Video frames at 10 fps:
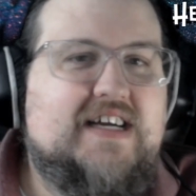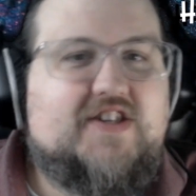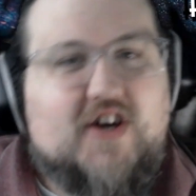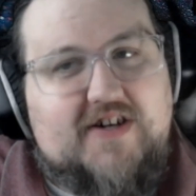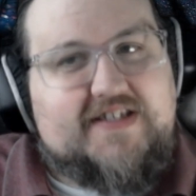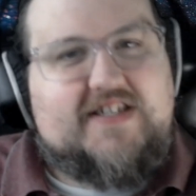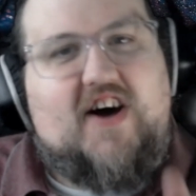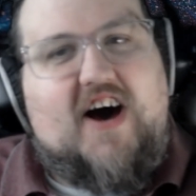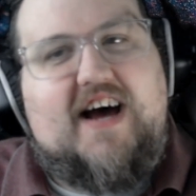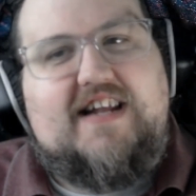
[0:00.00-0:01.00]
turns it
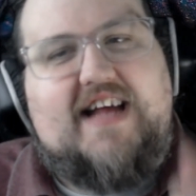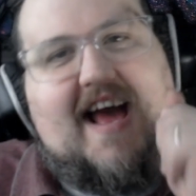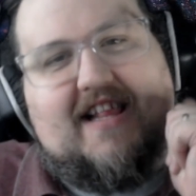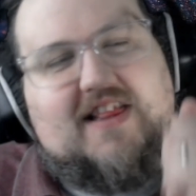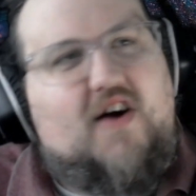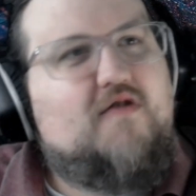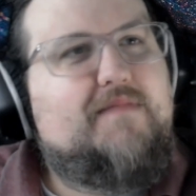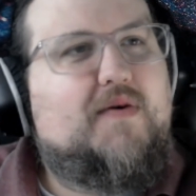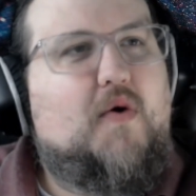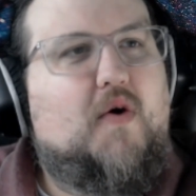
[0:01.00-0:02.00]
on, and lo and
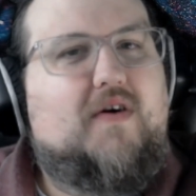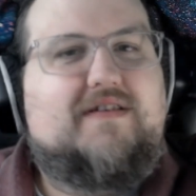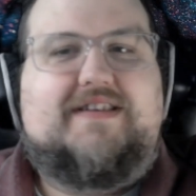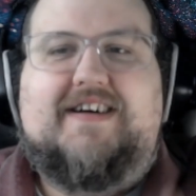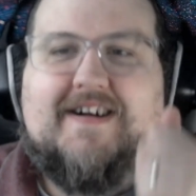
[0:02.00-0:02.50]
behold,